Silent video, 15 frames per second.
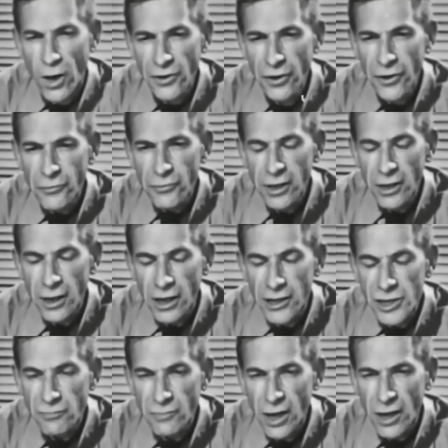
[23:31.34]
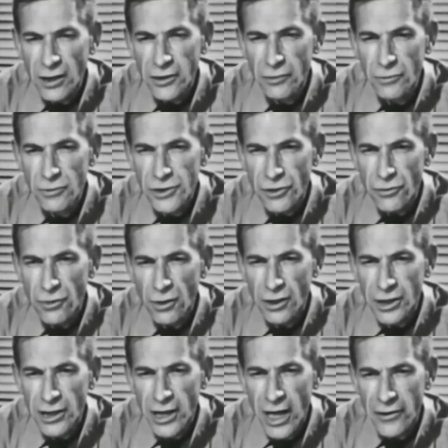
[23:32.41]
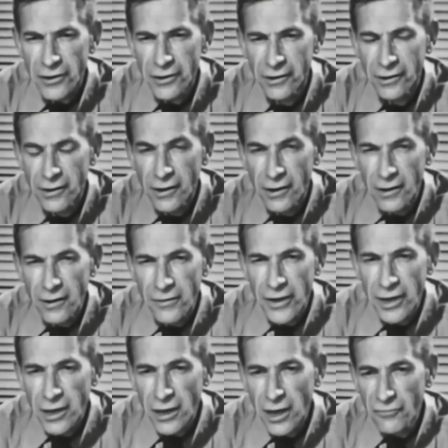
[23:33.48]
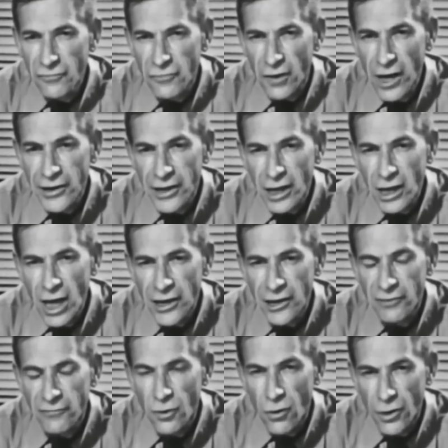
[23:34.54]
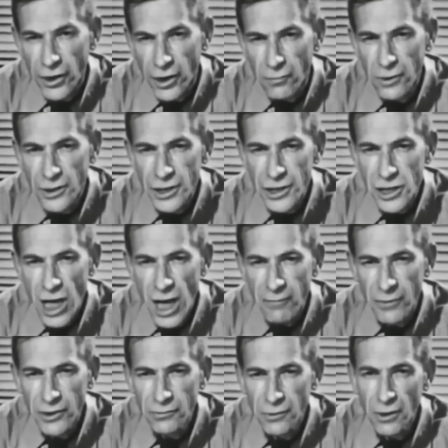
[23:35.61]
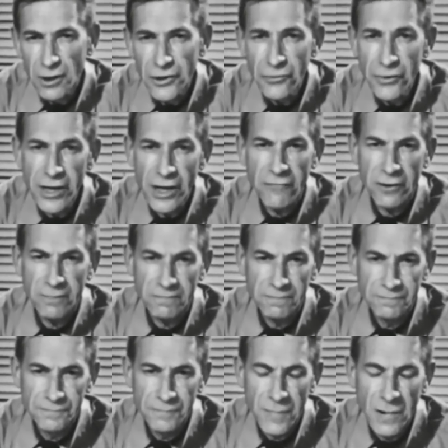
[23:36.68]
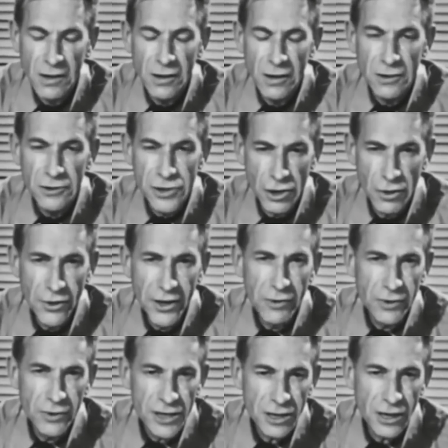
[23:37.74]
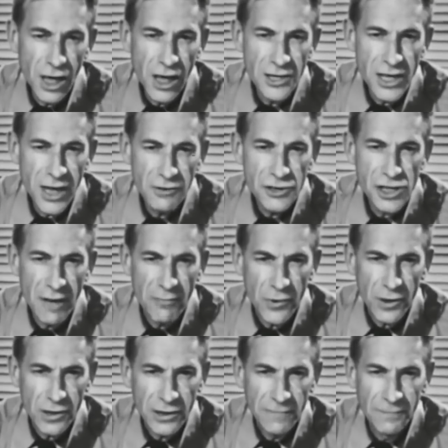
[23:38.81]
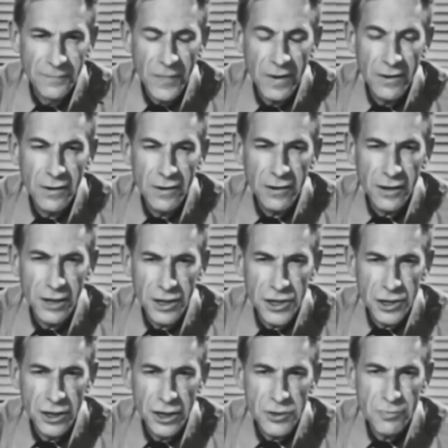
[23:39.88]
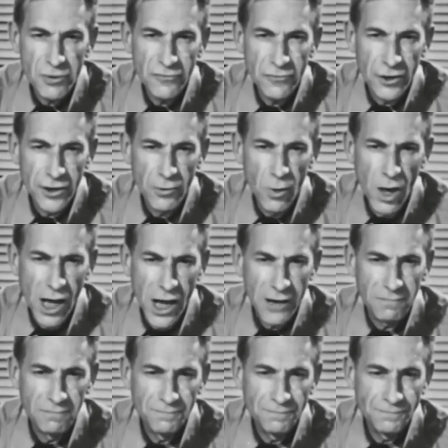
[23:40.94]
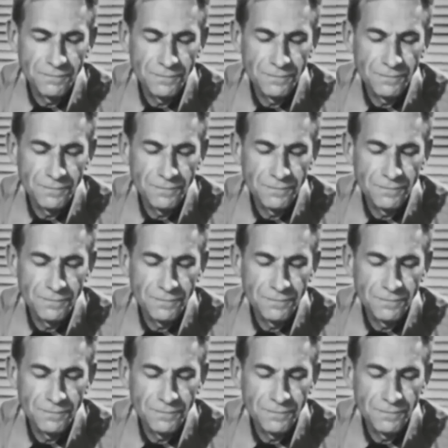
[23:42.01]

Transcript: When the three kinds of molecules are all together, they can't find a kind of order which is common to all three of them. So they crystallize out separately, each in its preferred way.